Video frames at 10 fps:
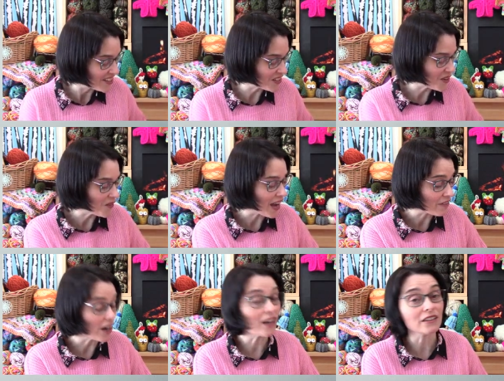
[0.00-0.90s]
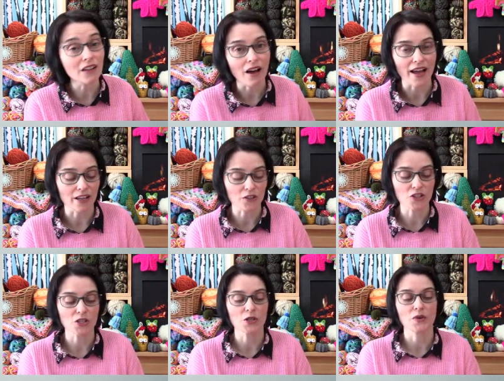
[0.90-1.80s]
So I've got a lot. I'll
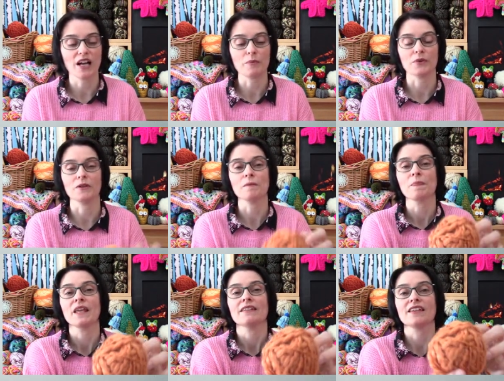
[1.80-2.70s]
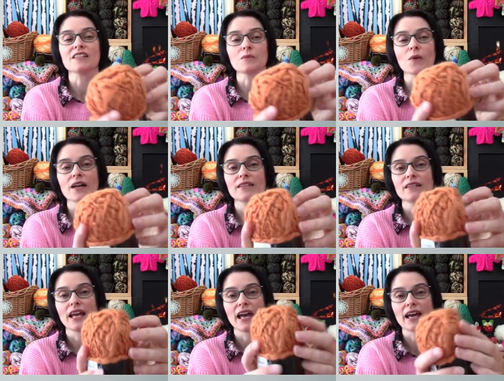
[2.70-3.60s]
just show you a couple. This
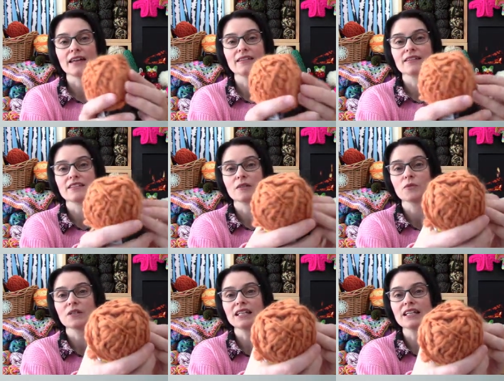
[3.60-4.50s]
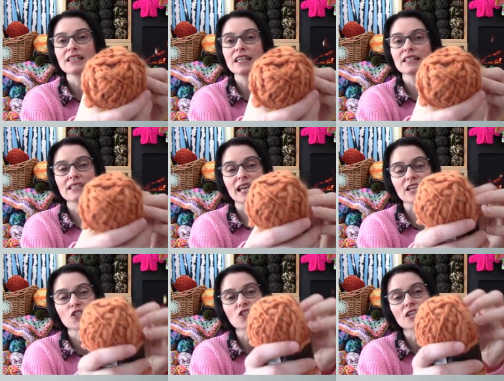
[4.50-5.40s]
one has some really neat
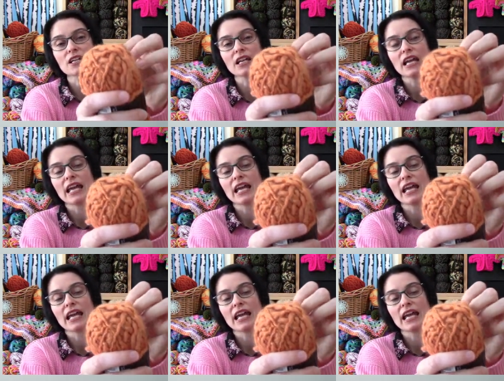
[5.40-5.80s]
texture.